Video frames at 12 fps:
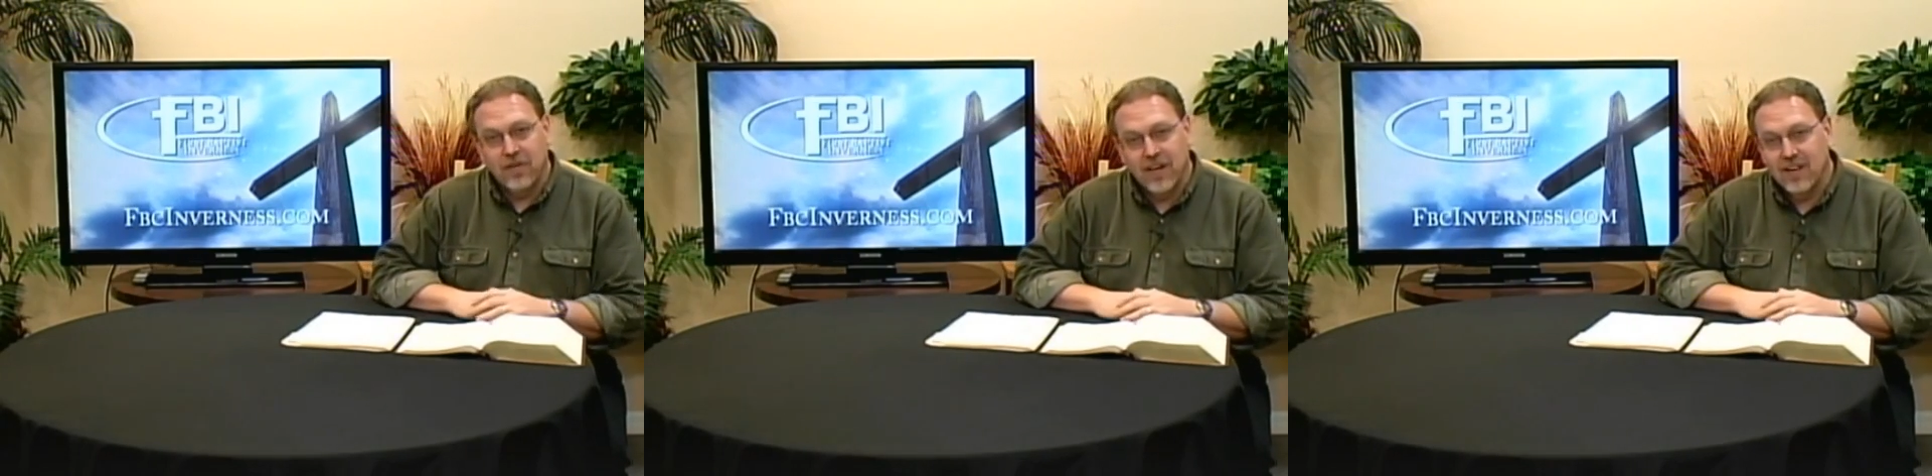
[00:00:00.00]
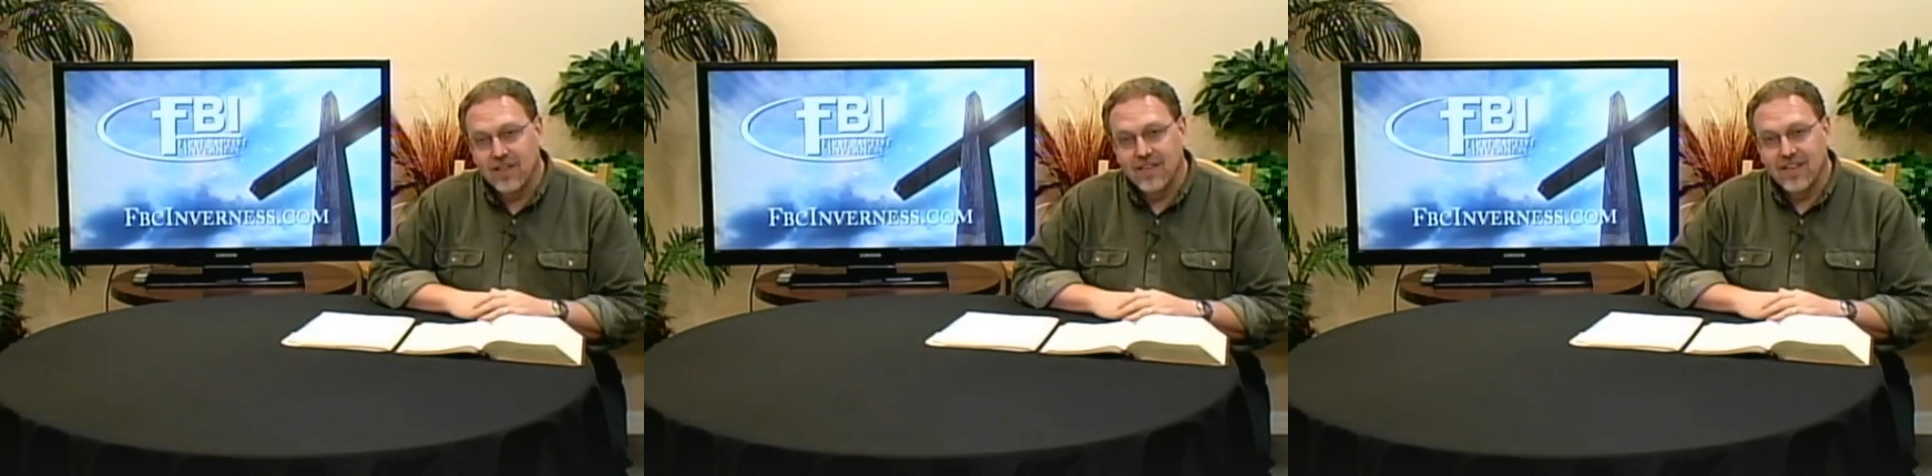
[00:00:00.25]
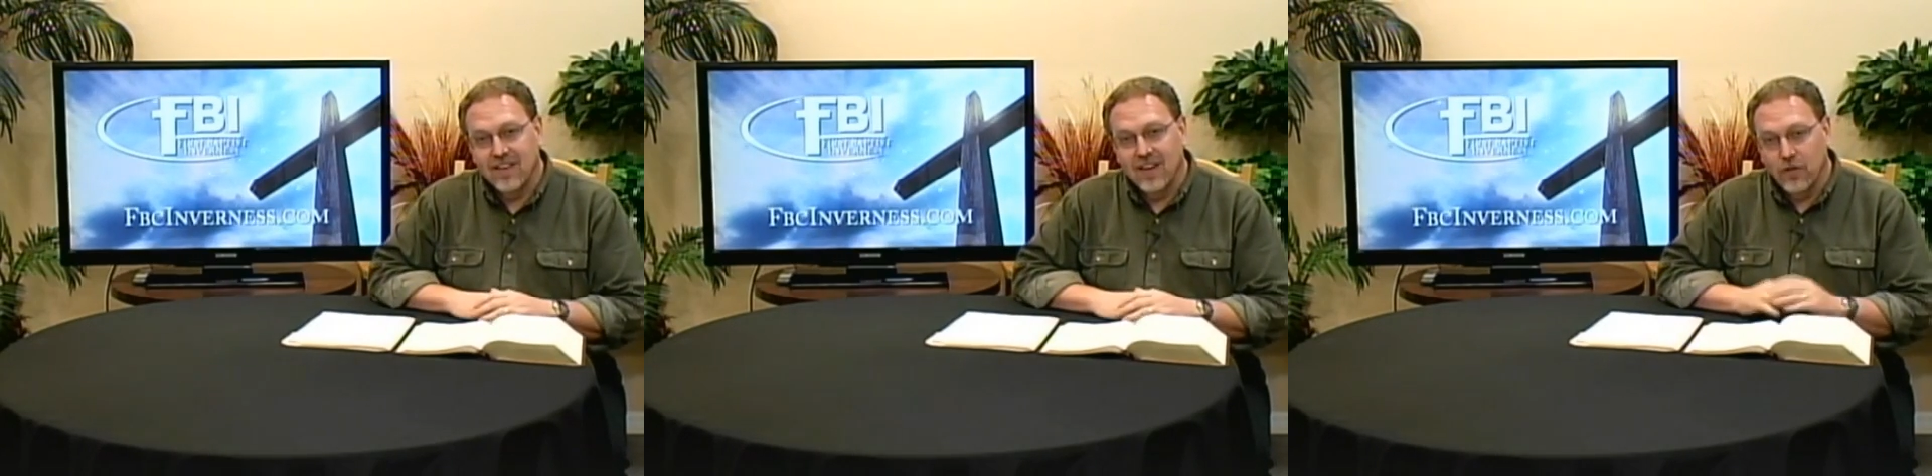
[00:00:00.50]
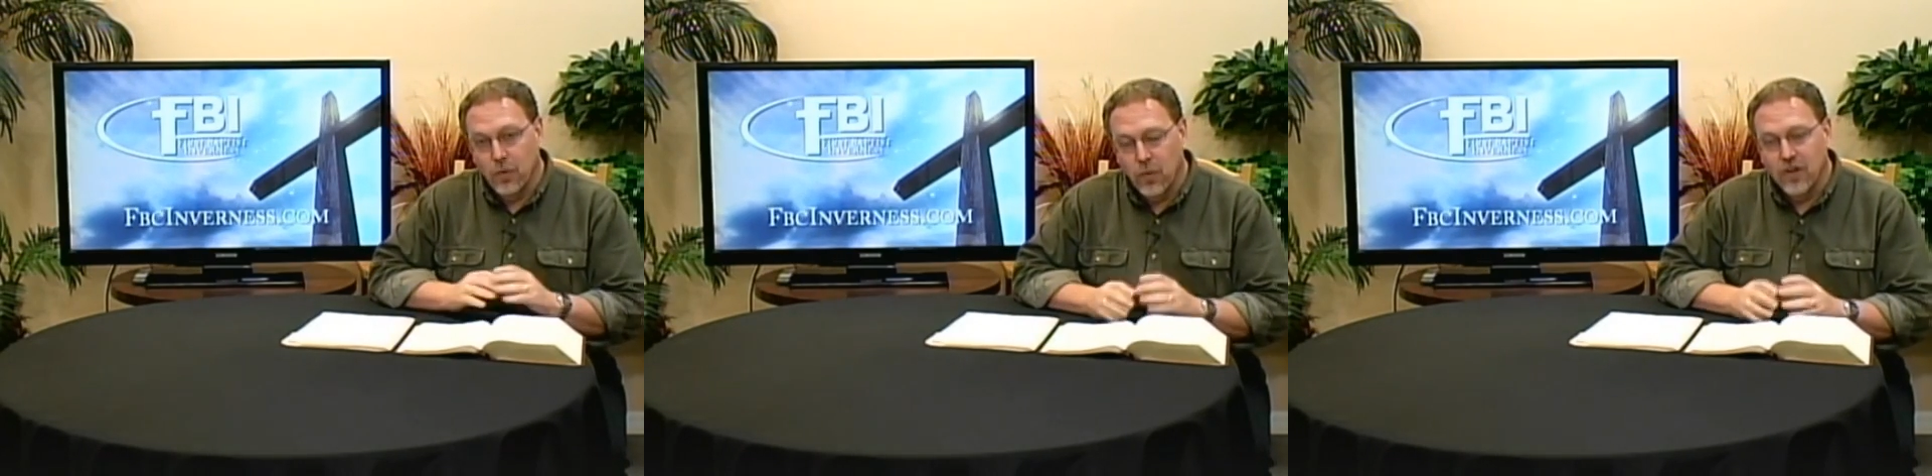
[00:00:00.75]
faith
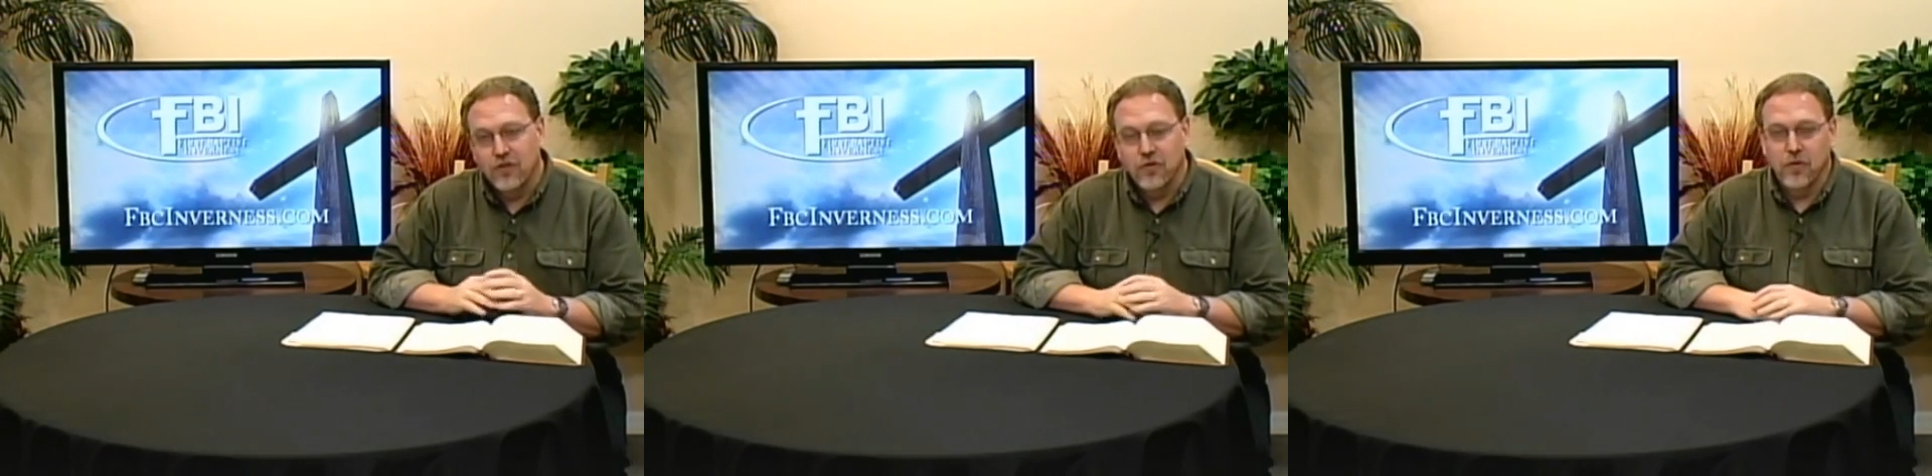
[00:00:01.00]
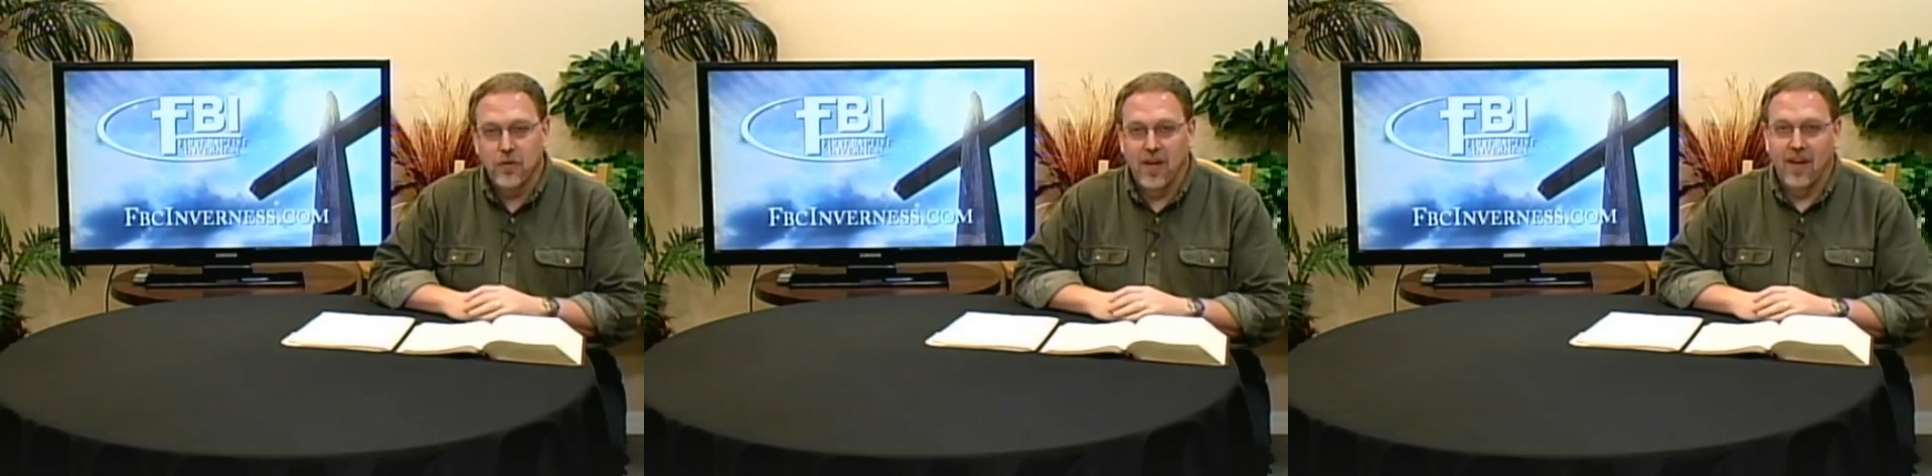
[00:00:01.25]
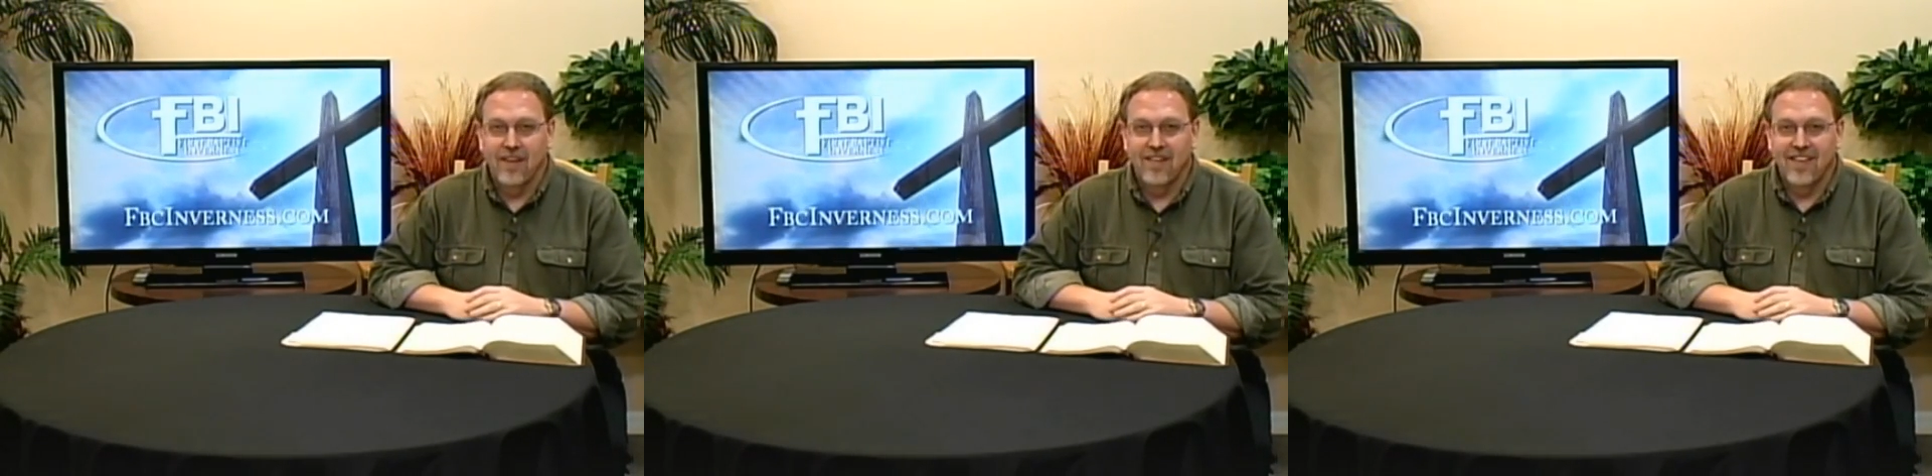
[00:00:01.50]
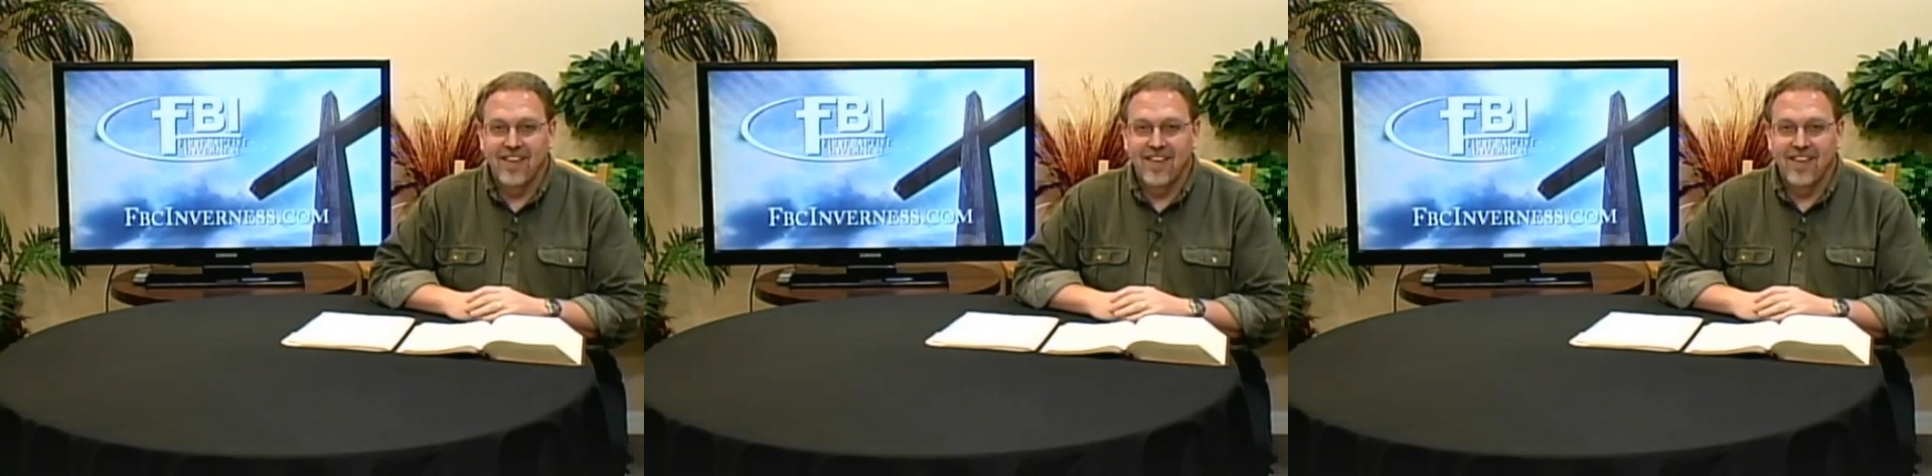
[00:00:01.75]
in the one true God.